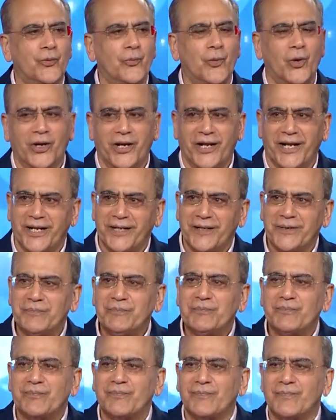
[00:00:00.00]
Good morning.
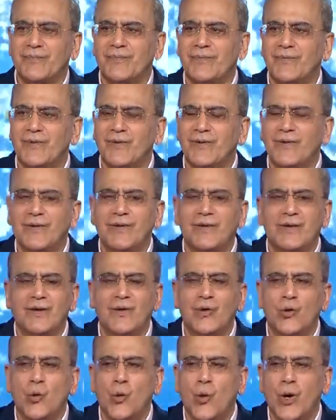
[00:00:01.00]

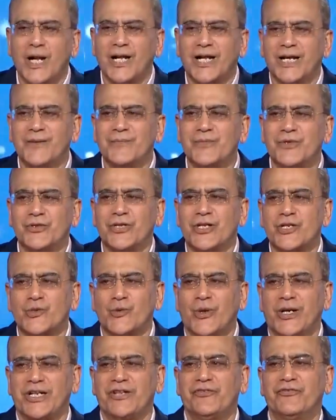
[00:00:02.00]
Welcome to the
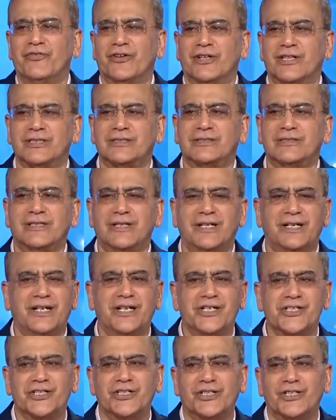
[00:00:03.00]
21st
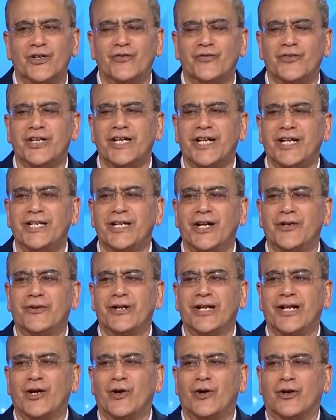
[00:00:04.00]
edition of the India
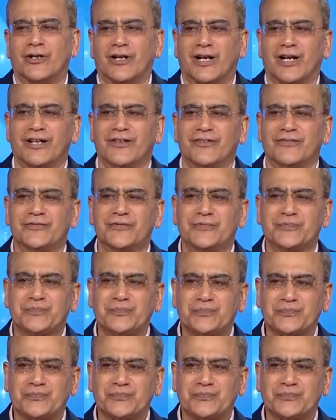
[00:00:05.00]
Today Conclave.